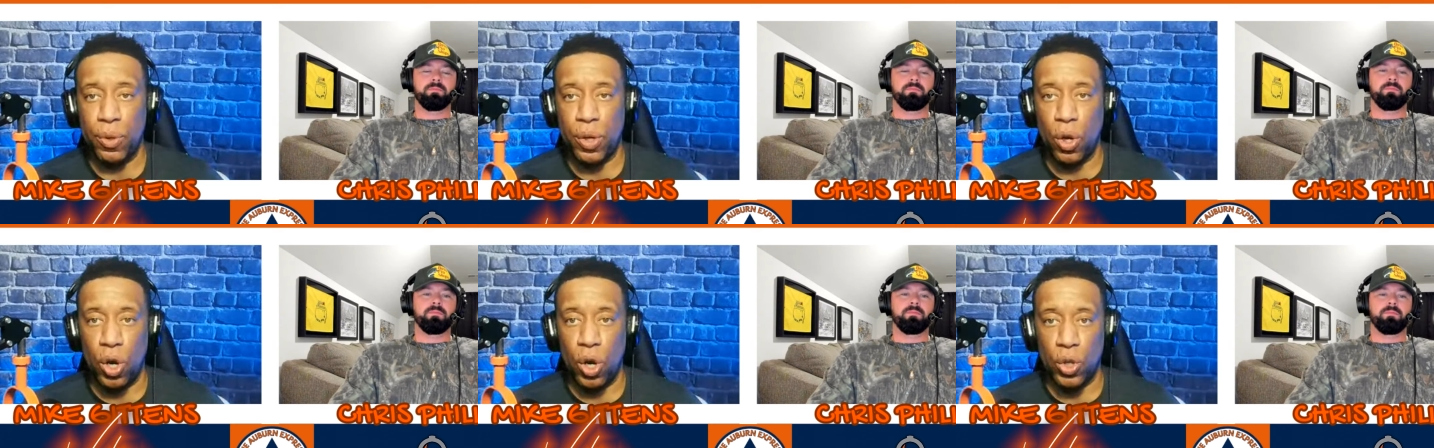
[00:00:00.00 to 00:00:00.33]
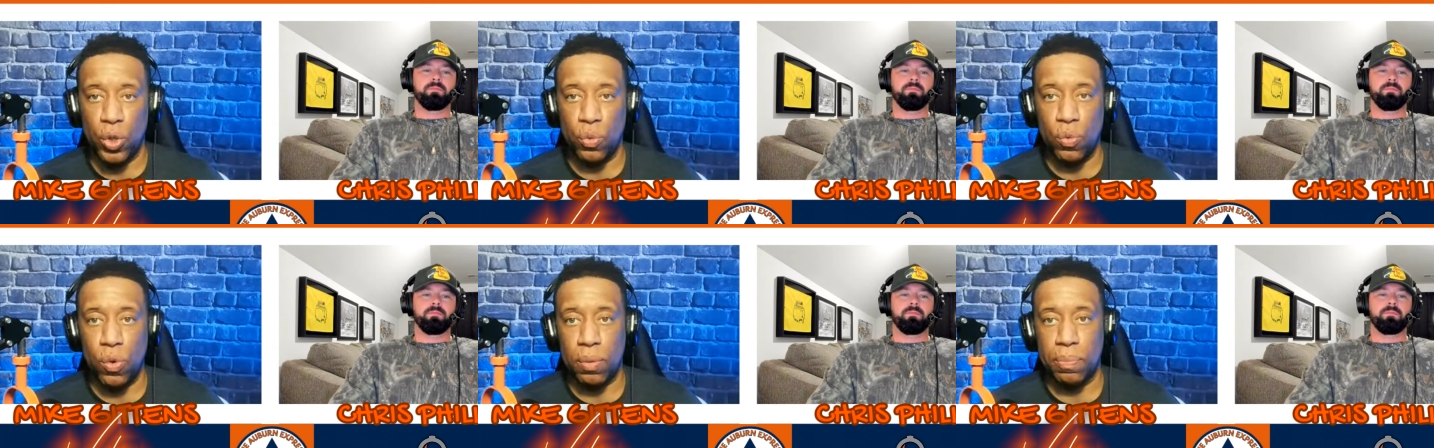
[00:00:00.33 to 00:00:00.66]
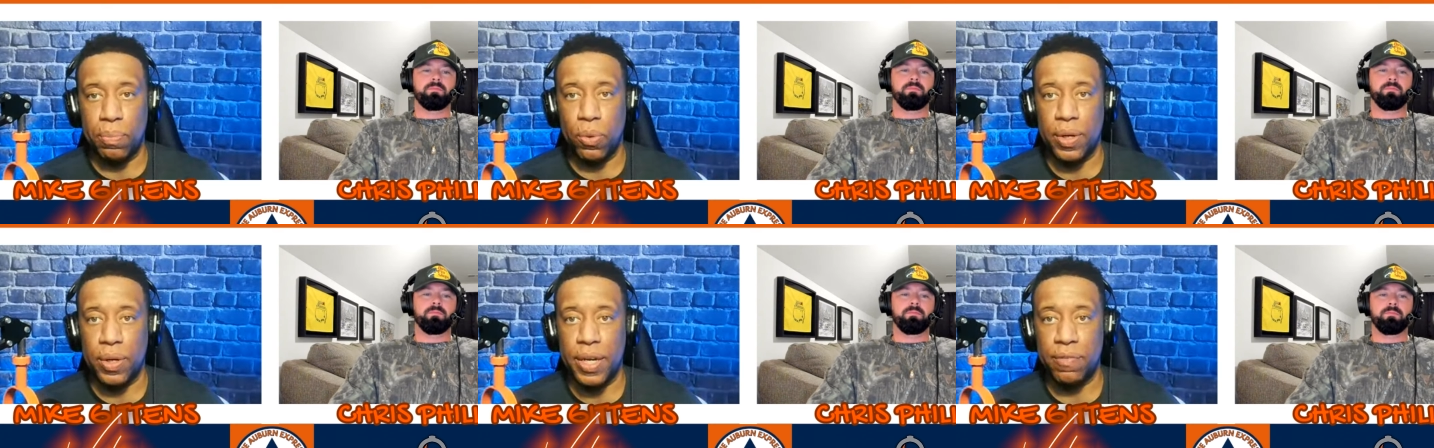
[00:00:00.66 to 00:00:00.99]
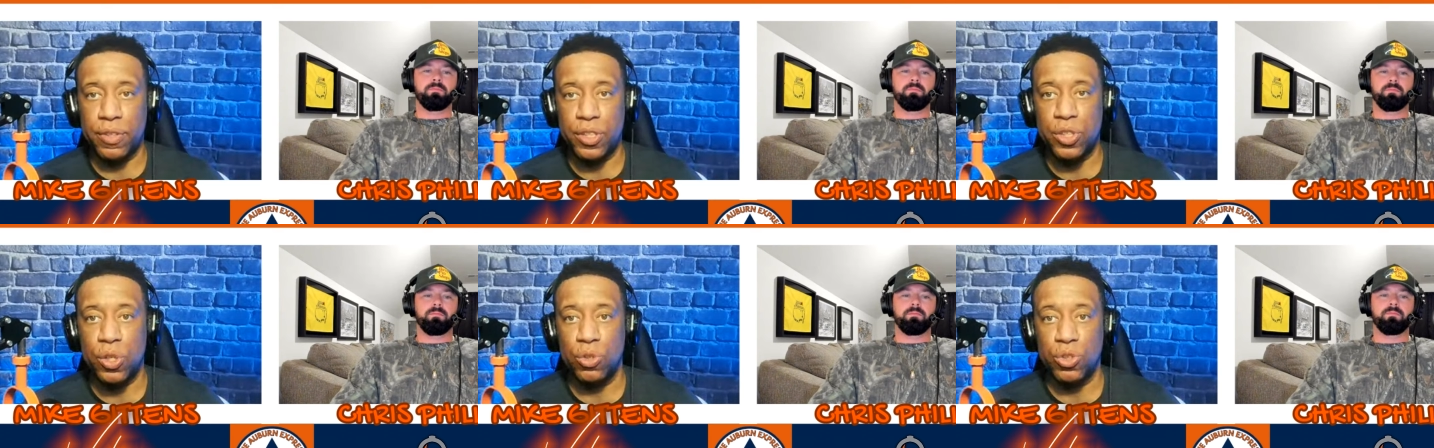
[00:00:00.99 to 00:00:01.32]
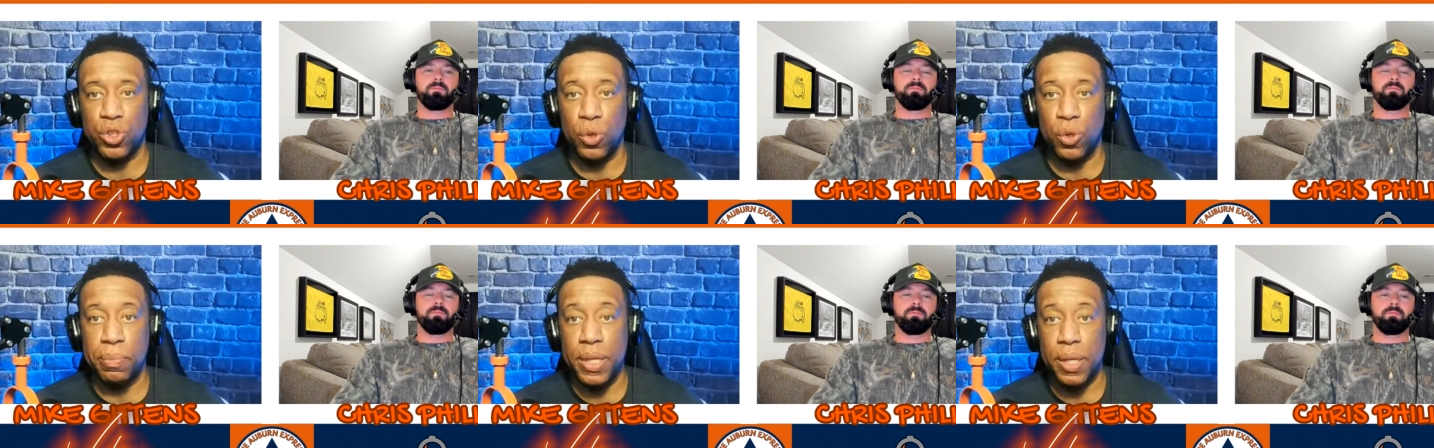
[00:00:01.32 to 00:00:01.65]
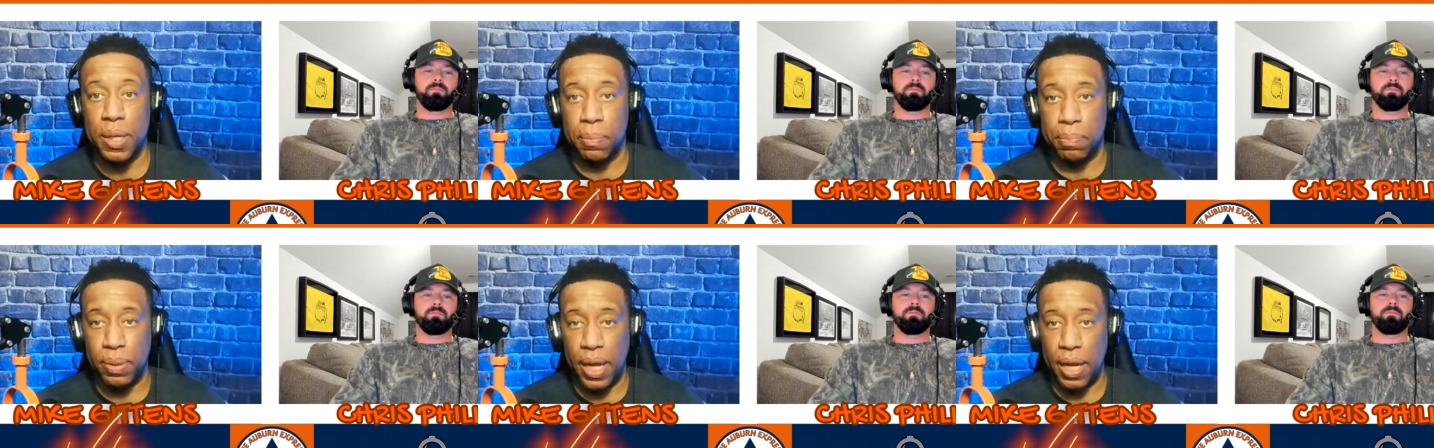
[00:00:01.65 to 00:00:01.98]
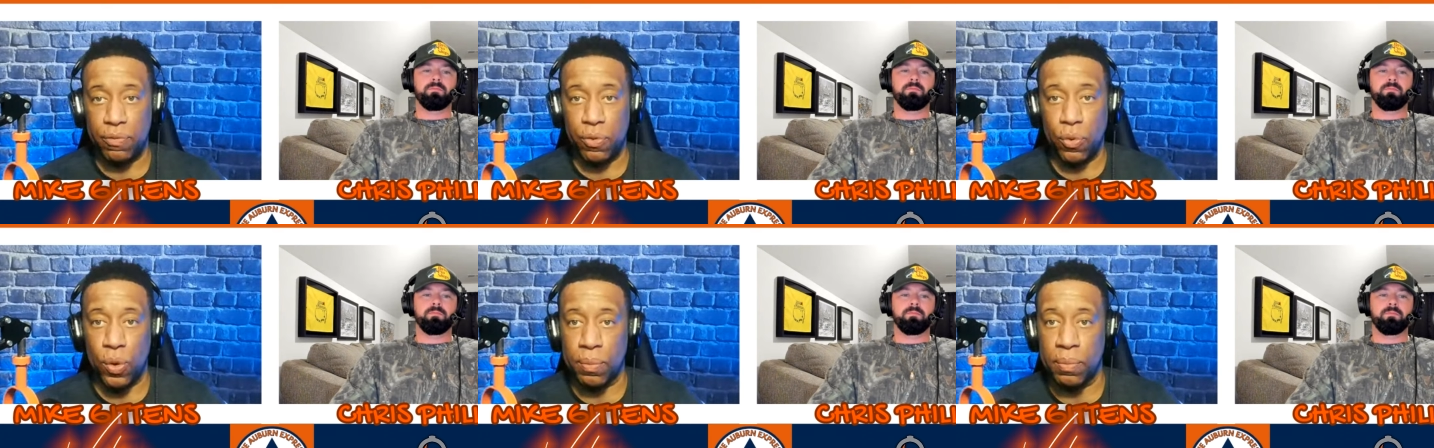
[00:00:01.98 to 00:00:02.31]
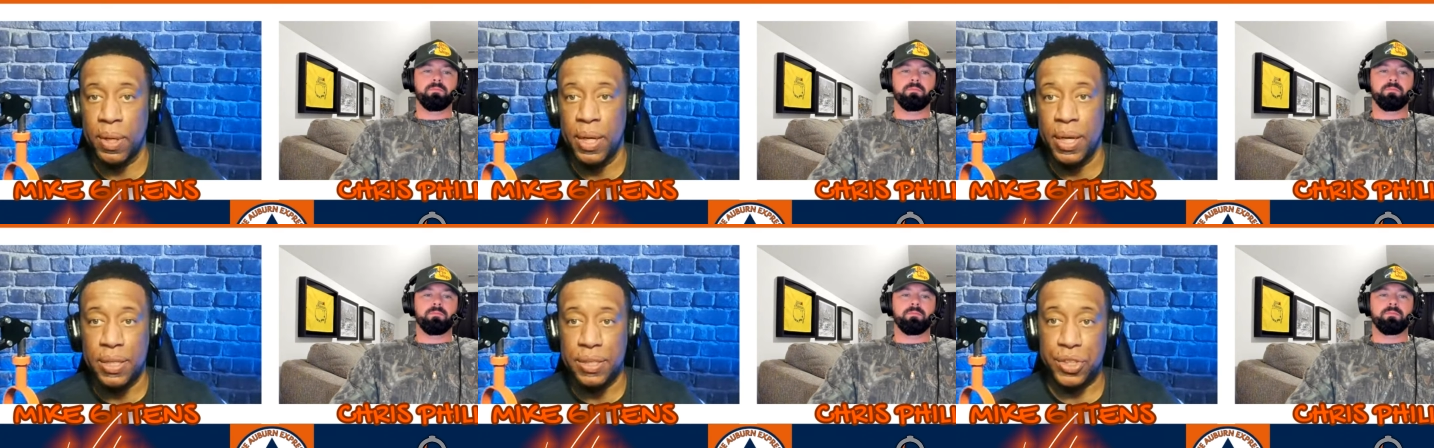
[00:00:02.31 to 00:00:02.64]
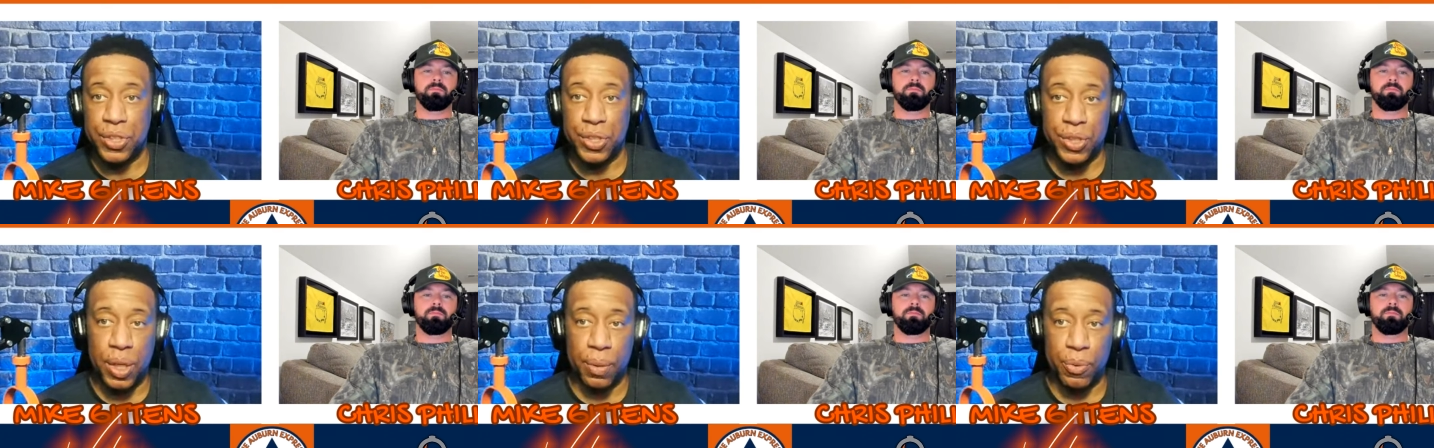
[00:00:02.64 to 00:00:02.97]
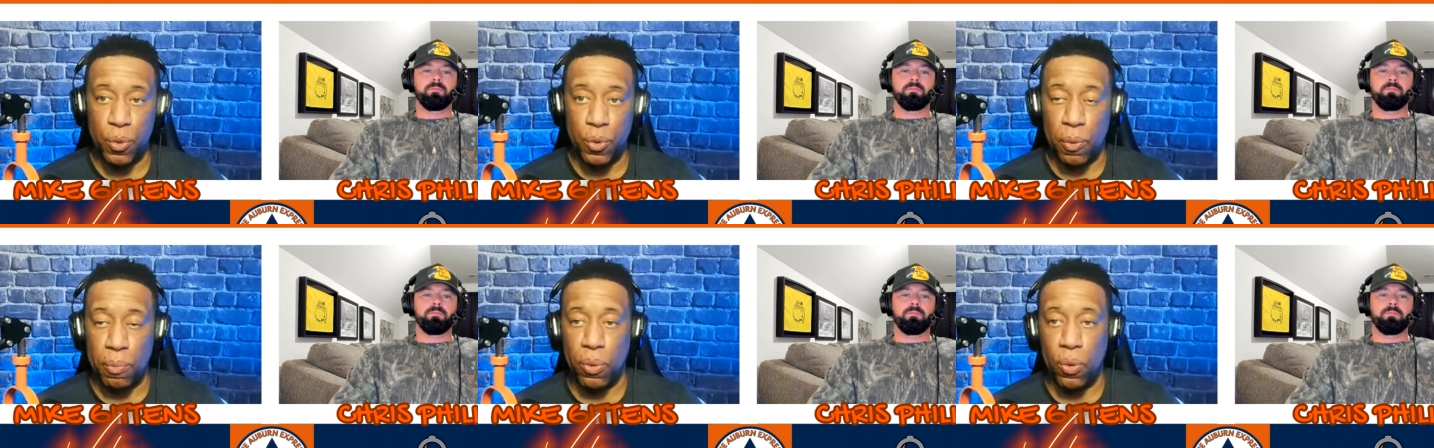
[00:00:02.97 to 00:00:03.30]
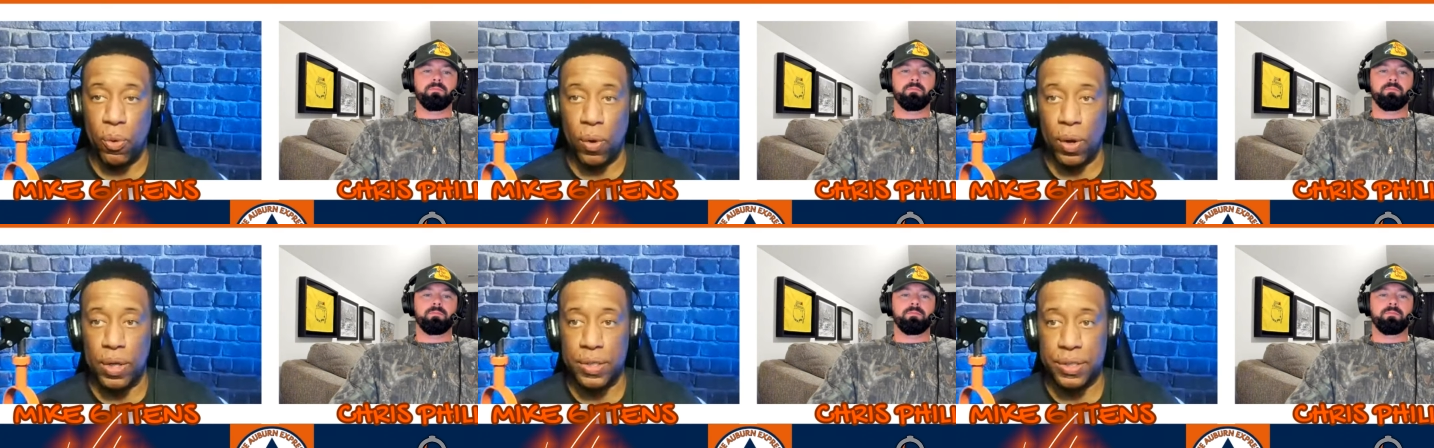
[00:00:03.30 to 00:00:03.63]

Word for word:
Speaker 1: We are the War Rapport on every social media platform. TW Report on